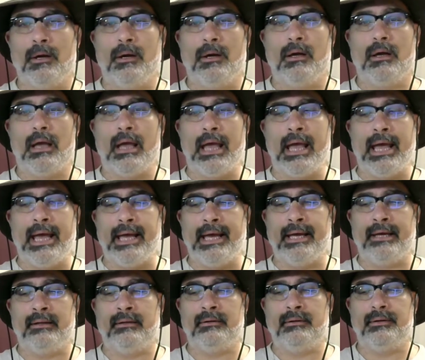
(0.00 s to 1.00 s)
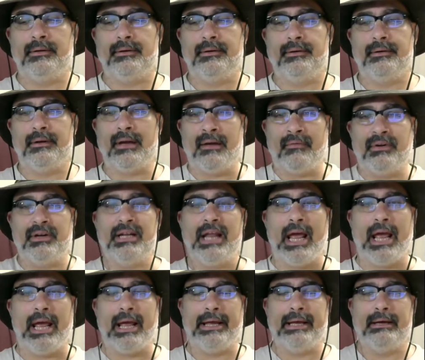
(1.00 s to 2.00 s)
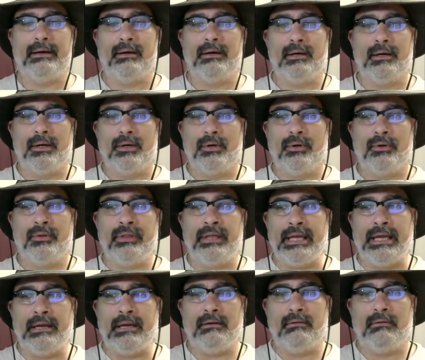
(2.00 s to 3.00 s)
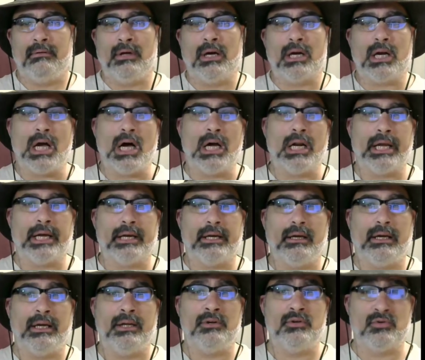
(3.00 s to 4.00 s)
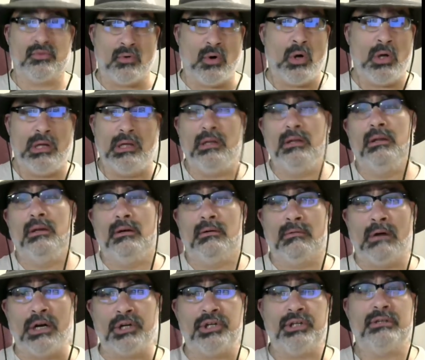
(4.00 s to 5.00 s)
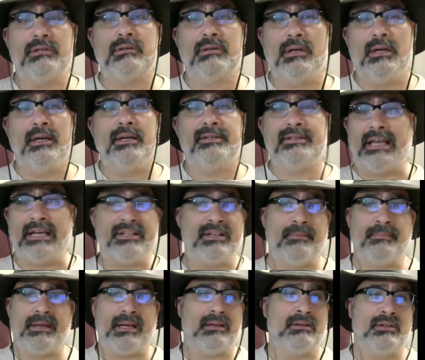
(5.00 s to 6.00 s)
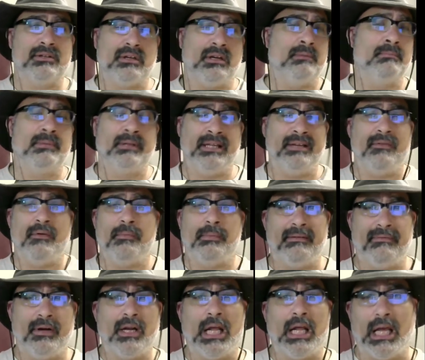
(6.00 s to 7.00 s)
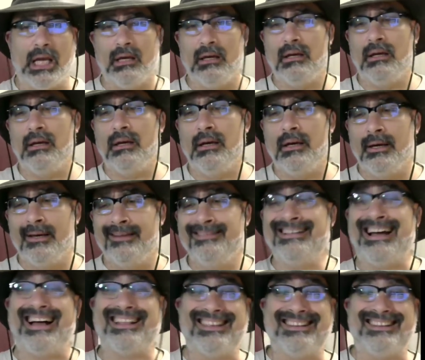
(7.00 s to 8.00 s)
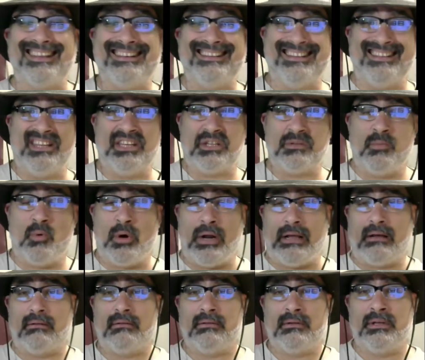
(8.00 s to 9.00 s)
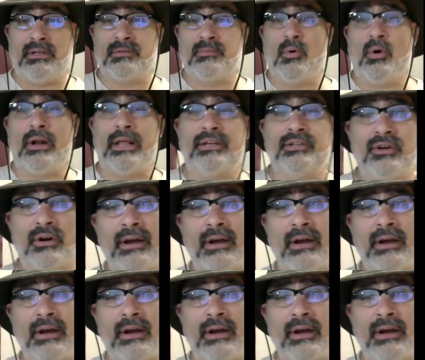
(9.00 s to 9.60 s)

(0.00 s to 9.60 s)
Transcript: And every day the laconic and droll Russians say something just unbelievably funny. Not that they did this morning. This morning, Sergei